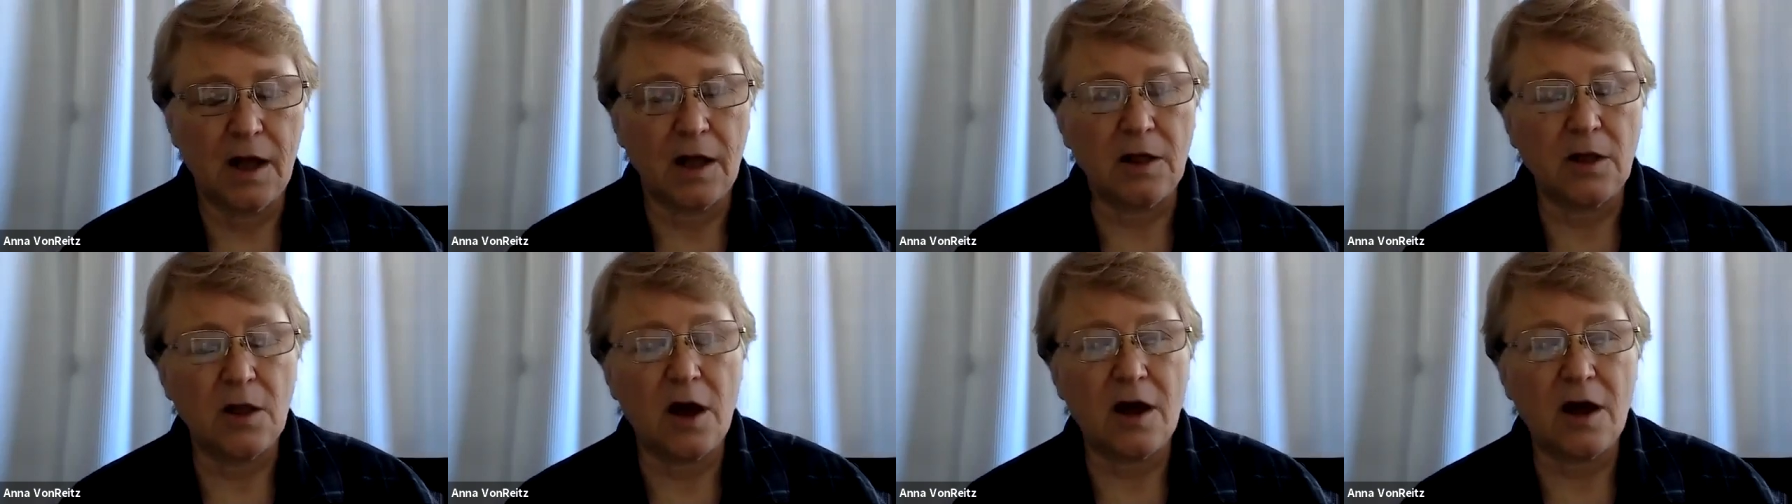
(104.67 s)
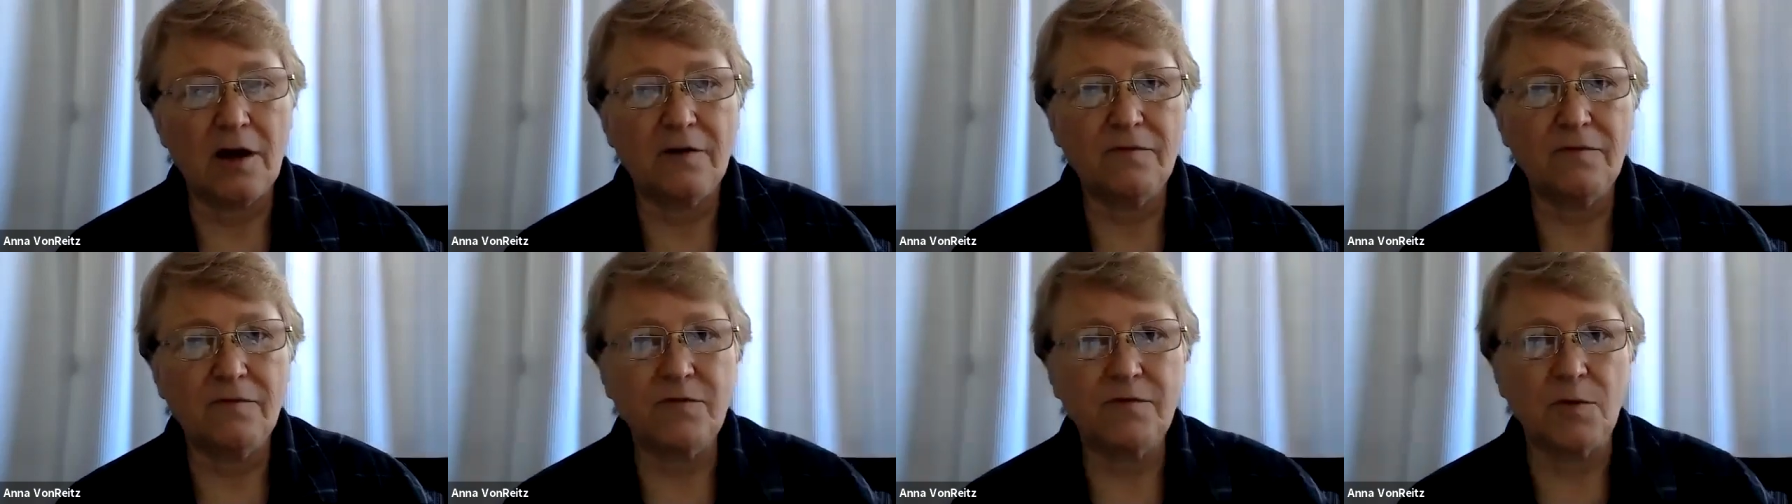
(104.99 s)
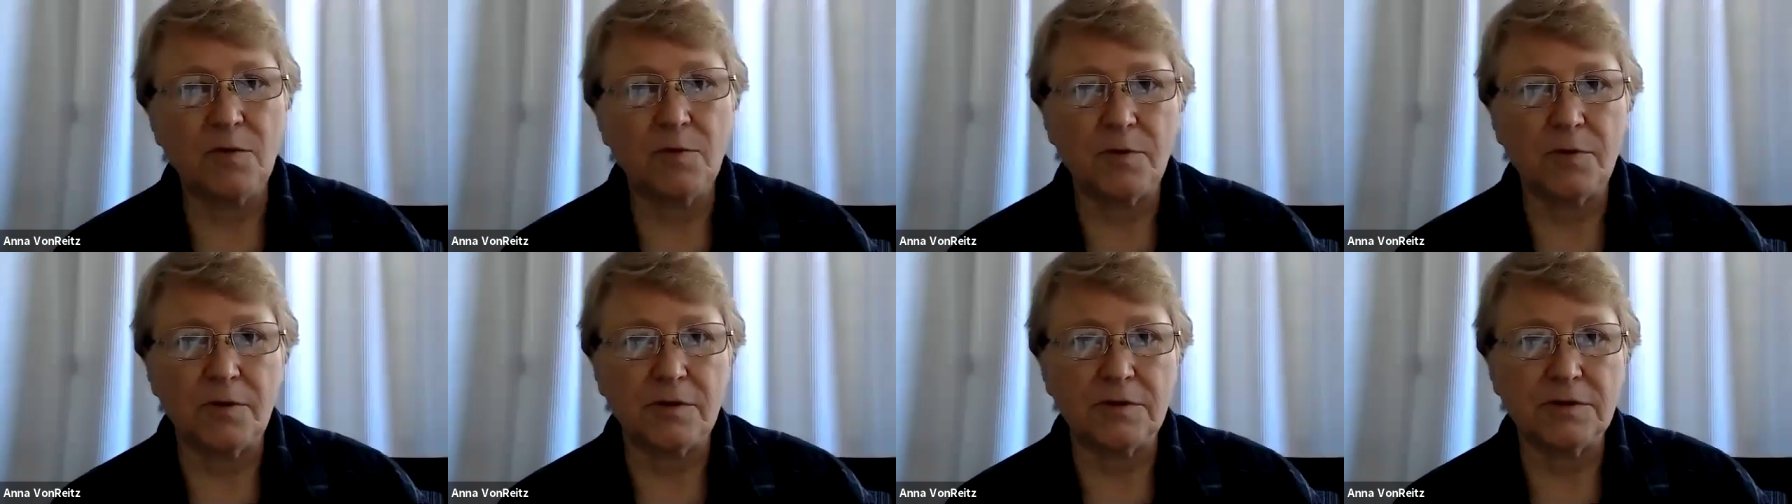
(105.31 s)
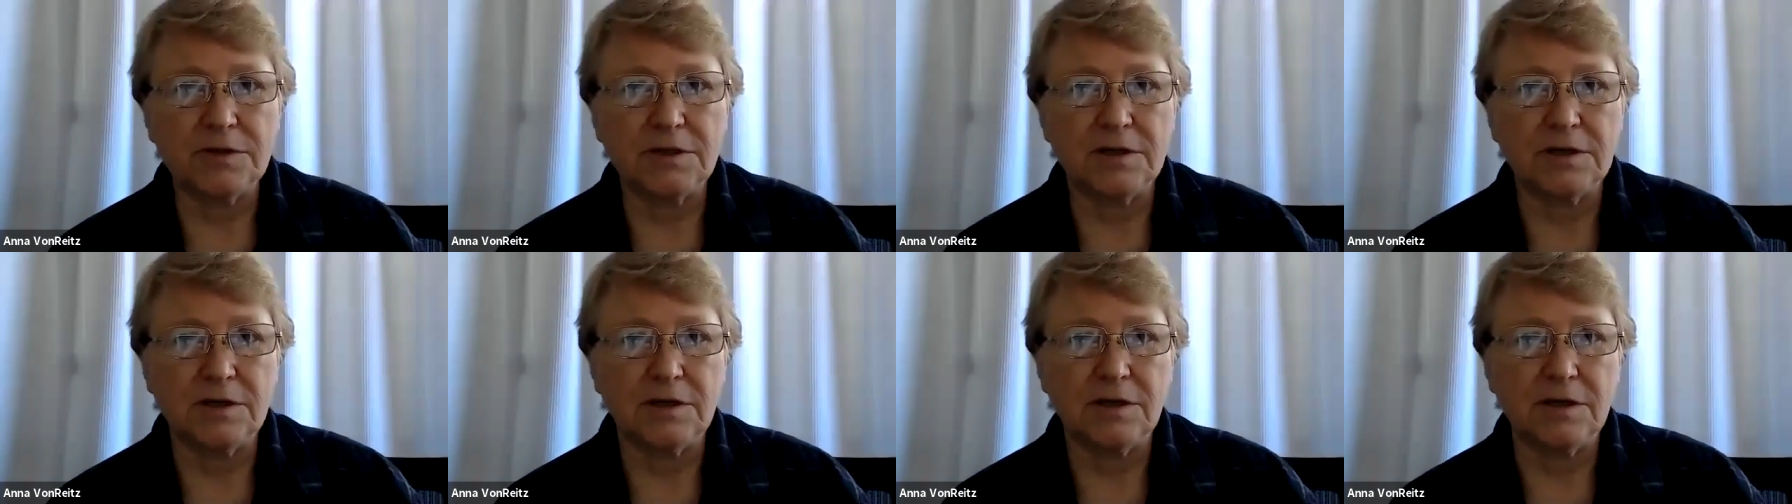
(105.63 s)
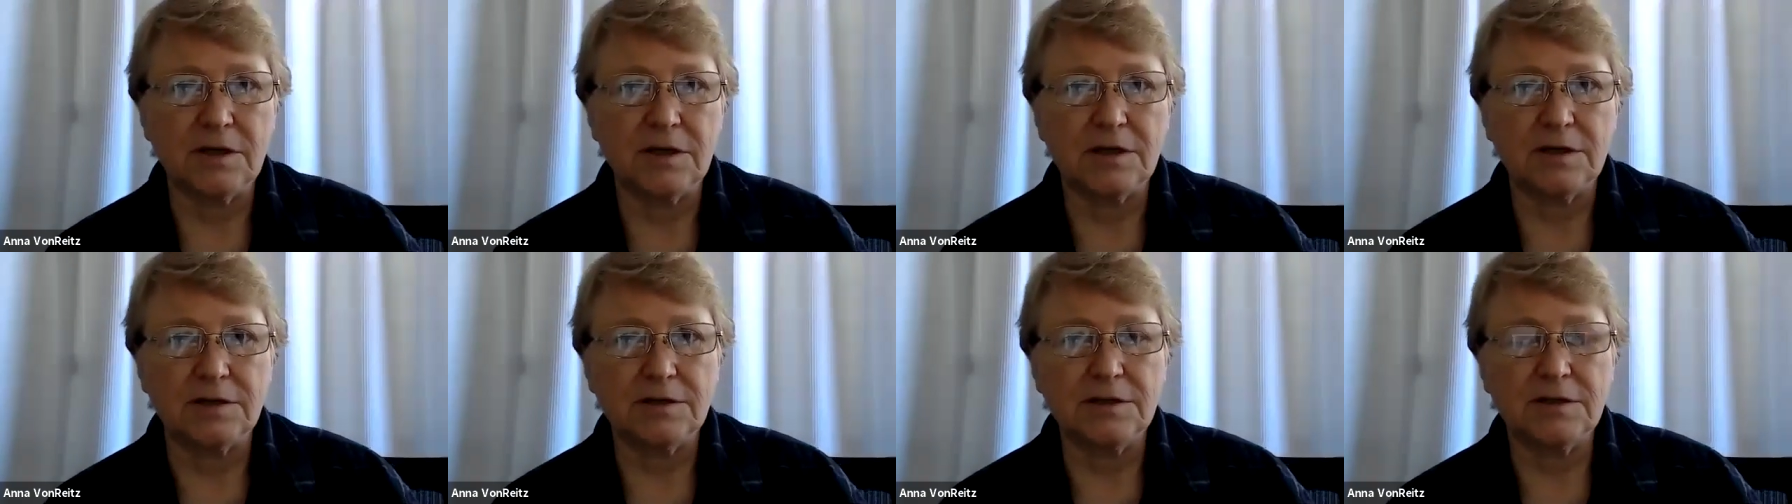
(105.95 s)
A lawful person
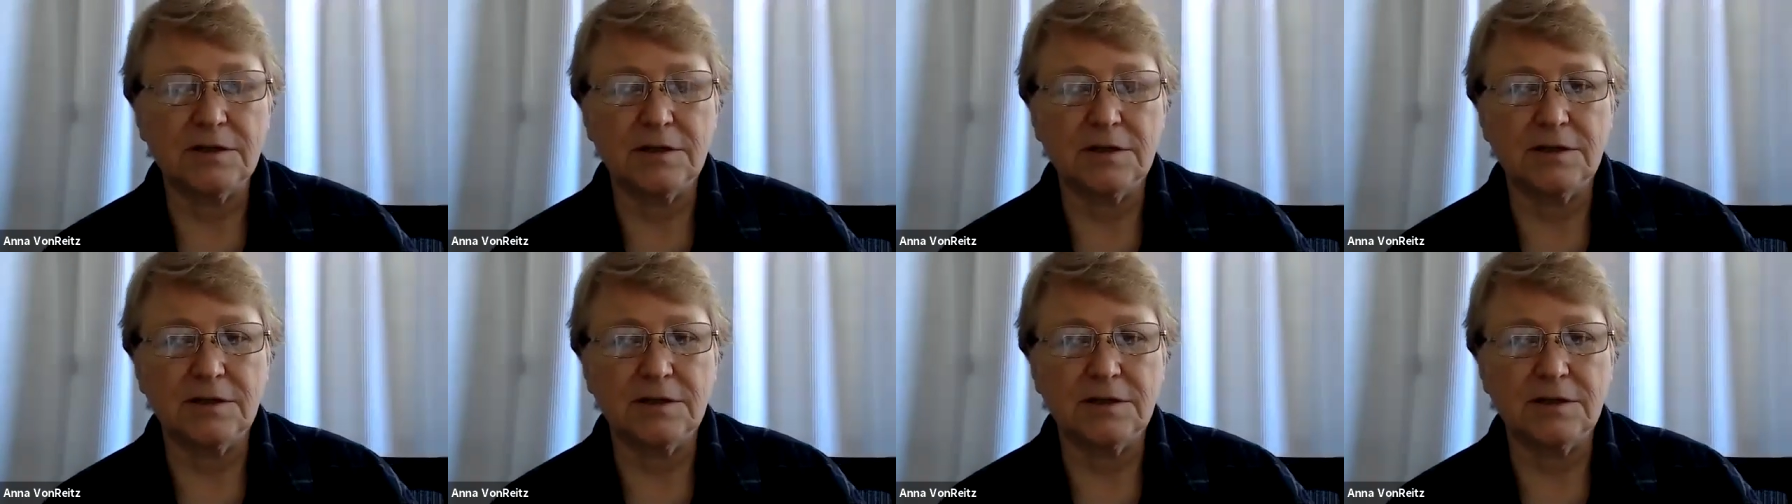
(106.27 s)
is